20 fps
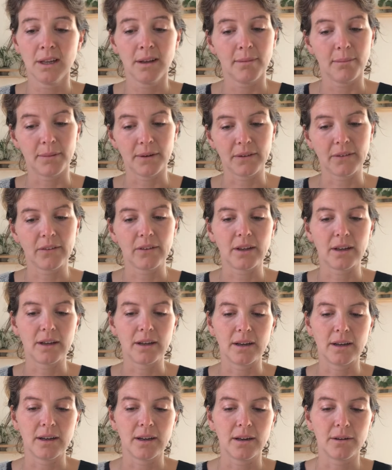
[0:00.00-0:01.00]
but
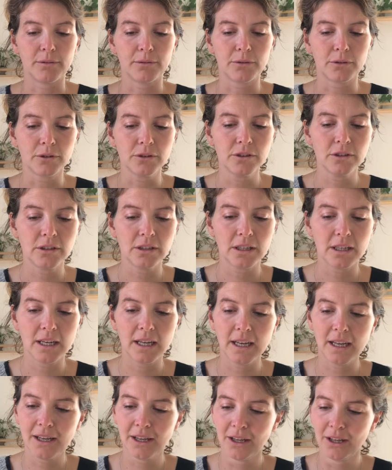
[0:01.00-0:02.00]

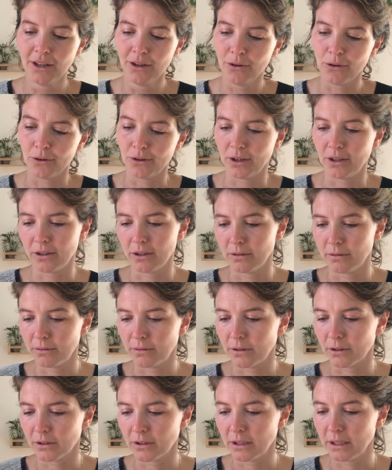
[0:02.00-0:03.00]
unfortunately, or not
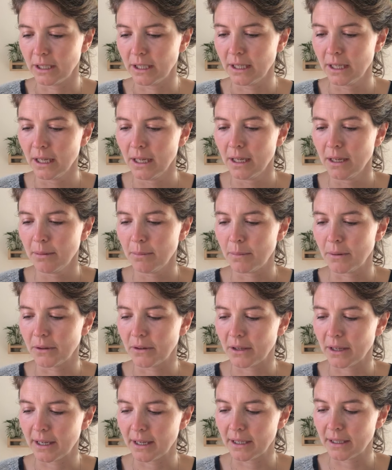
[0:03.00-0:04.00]
unfortunately, but
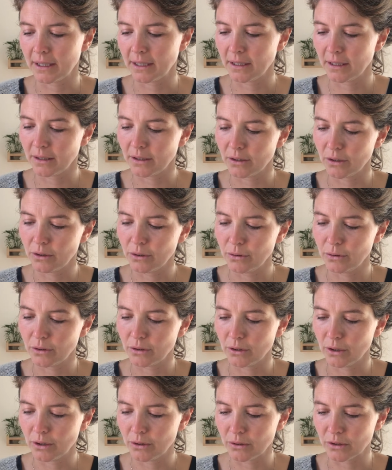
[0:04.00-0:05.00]
I didn't
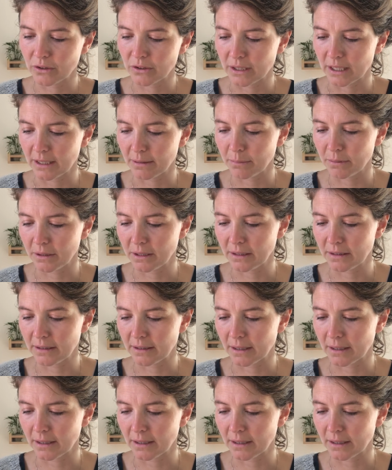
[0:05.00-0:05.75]
notice that, but it's